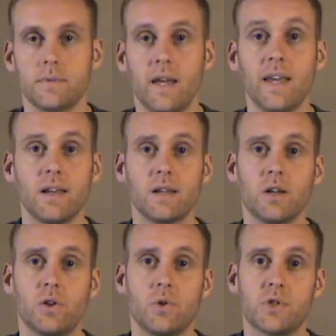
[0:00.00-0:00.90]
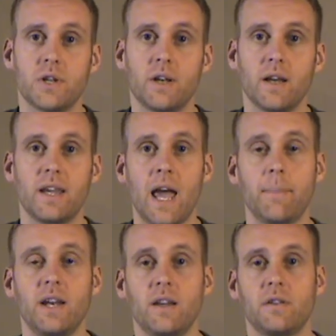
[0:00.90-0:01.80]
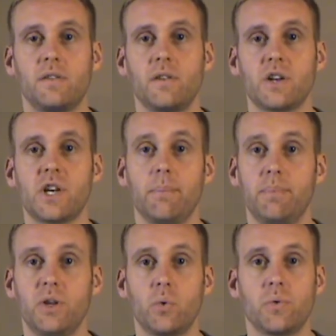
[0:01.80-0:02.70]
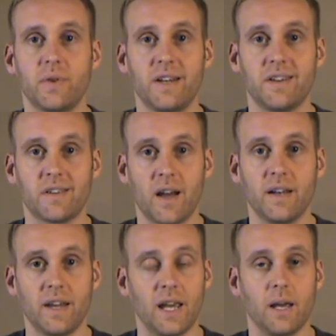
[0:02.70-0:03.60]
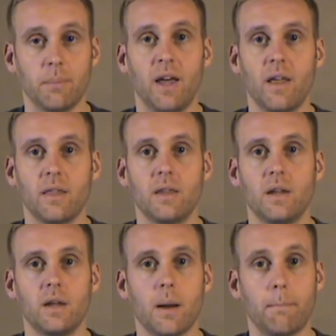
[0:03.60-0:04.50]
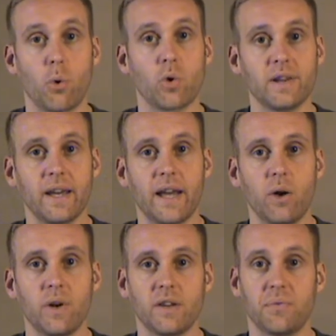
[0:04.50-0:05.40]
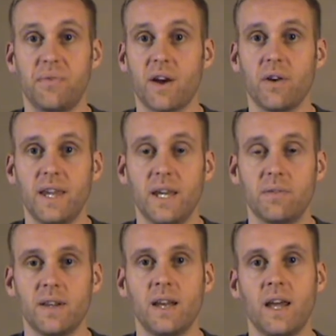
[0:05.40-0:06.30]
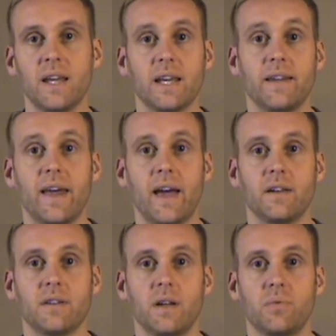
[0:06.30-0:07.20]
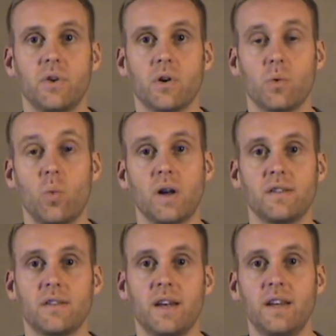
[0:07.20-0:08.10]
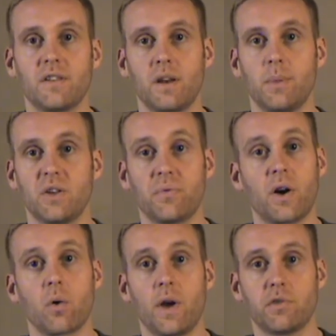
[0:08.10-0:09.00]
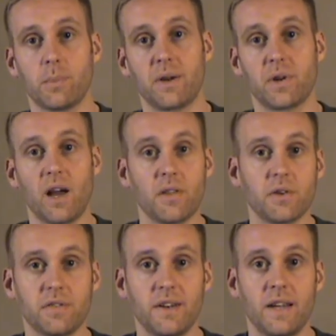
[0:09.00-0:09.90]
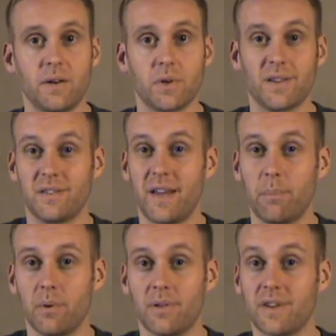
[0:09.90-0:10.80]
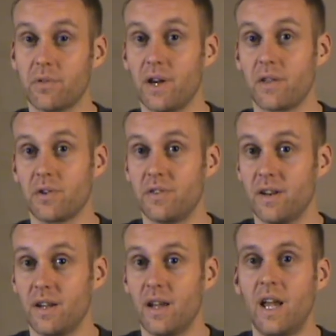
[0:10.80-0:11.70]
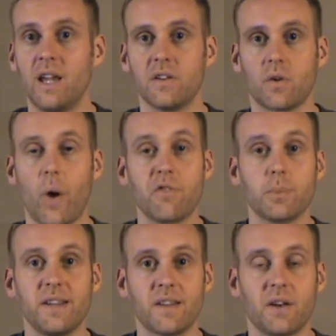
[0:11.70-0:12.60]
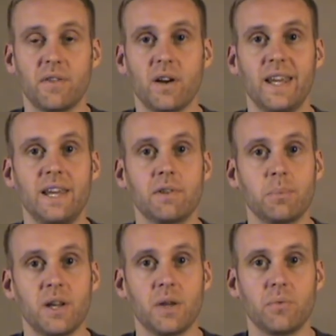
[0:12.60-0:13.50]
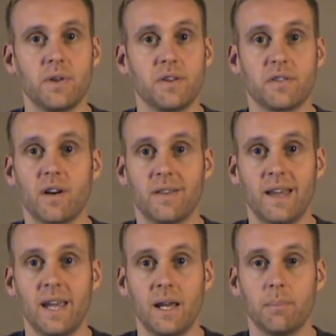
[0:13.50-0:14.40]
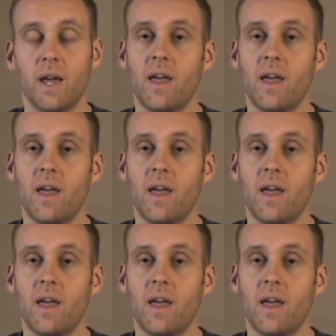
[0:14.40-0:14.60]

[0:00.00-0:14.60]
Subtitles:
In conclusion, Kemet is such a beautifully designed game. The board layout is very even in that if you're in one city, it's going to be as far away from every other city and every other temple as every other city. So everybody's on a very even playing field to start the game.